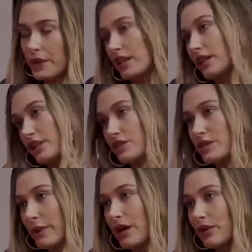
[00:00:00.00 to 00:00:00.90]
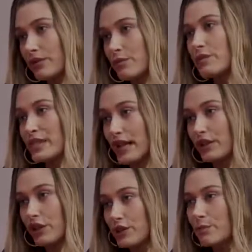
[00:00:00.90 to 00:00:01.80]
I think it's just about
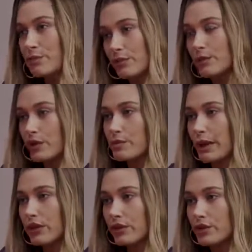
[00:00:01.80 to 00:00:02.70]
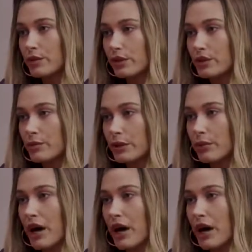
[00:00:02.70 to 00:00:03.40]
setting those boundaries with those people.